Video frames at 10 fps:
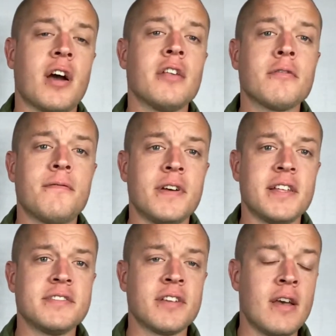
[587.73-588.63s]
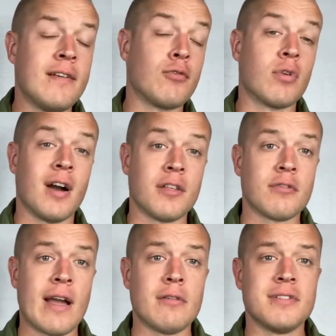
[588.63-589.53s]
other fittings for other
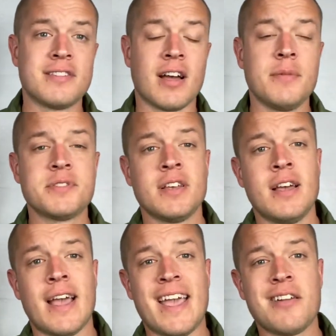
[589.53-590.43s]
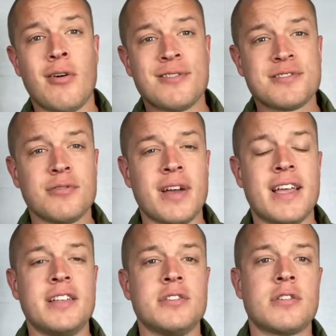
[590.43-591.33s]
outlet types, and also
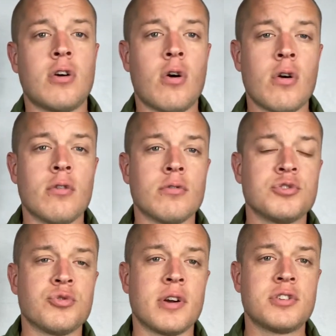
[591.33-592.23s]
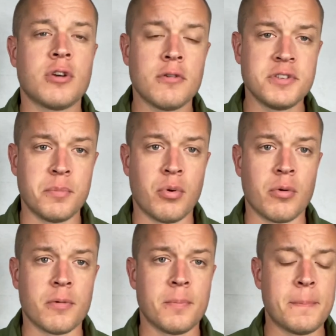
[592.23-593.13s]
a car or truck charging port.
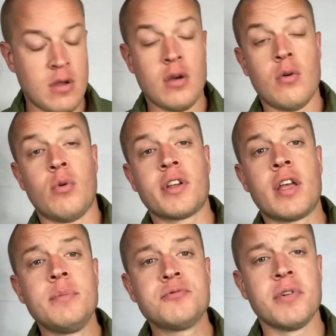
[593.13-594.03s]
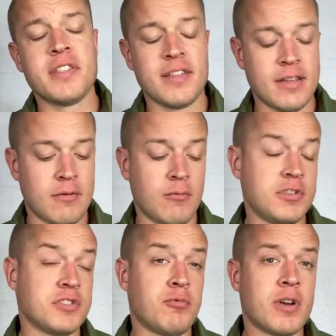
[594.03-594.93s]
What it comes with, which
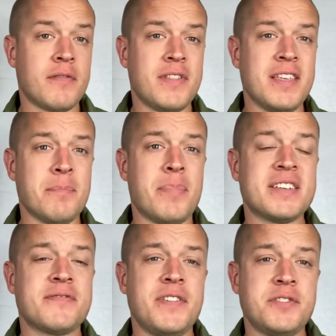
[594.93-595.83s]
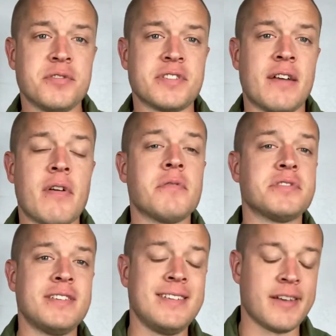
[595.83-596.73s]
is one of the best features I've ever
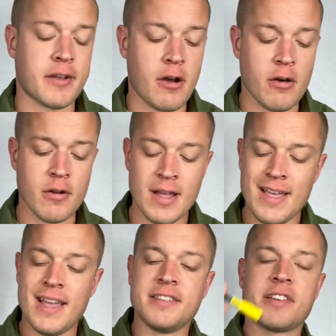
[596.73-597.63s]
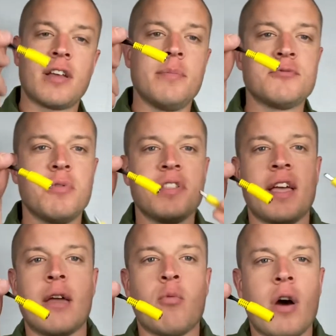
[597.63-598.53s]
seen in a collar, is it comes with
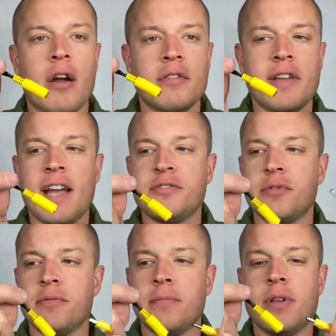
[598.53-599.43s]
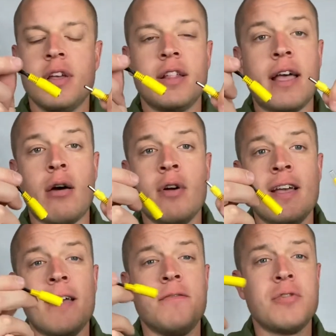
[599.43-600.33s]
a wire attachment. Now,
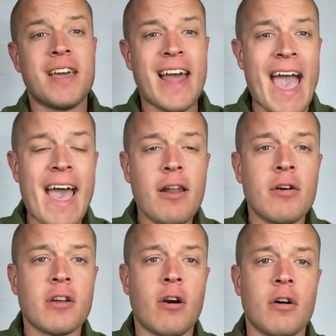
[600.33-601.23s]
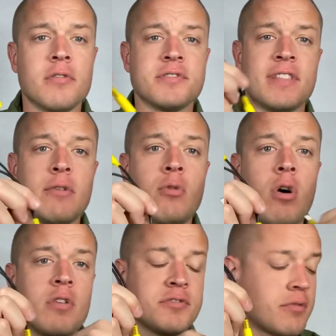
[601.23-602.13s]
if you get add-on collars, they will
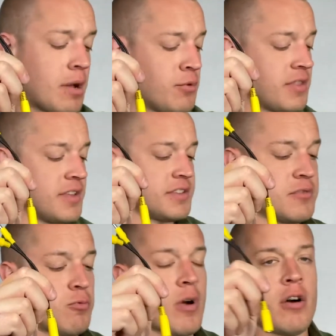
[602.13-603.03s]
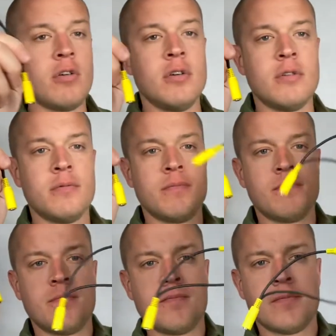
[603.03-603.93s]
also come with this well.
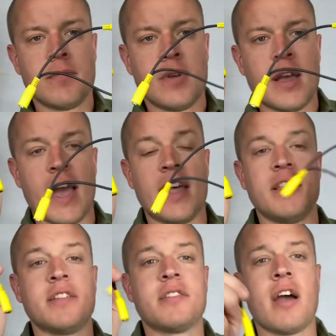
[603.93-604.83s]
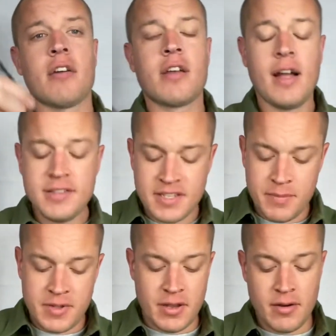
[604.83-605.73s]
And the entire
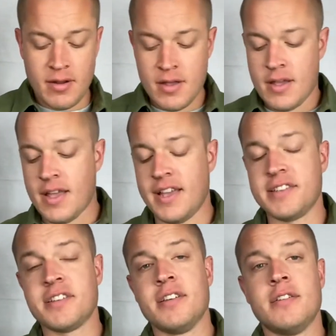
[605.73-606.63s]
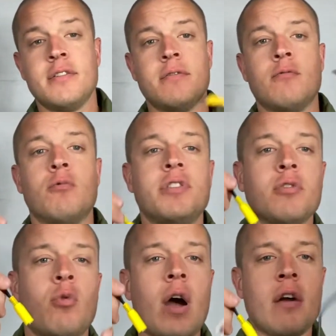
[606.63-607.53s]
concept here is with your
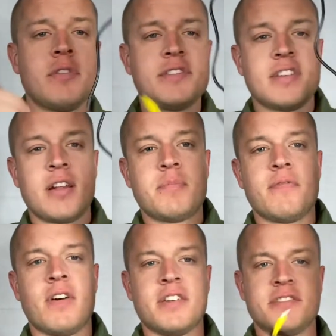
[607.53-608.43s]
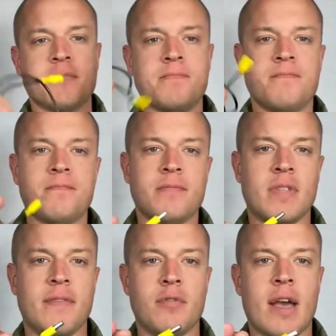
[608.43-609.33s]
wiring setup device.
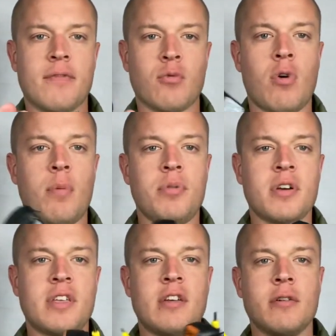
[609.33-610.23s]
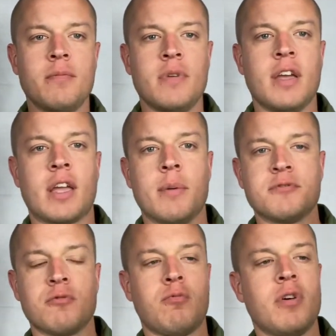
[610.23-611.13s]
If you have your wall plug here, it comes
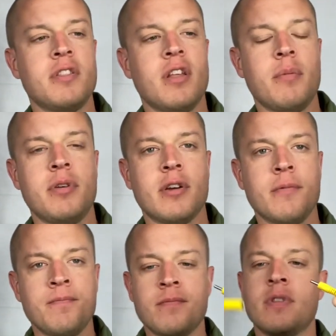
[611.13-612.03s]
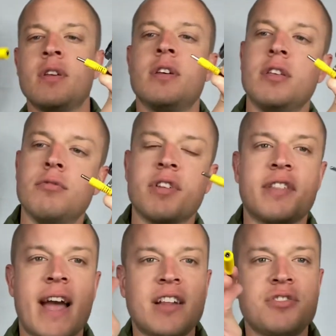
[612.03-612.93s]
with one nub here. You would
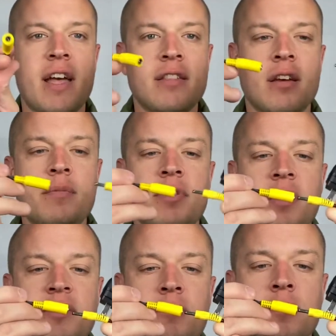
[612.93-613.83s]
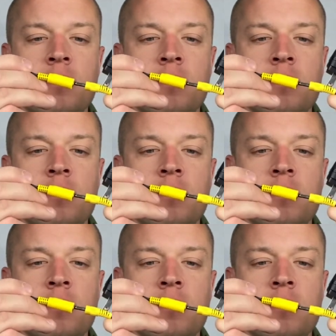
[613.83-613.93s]
attach that nub to this one,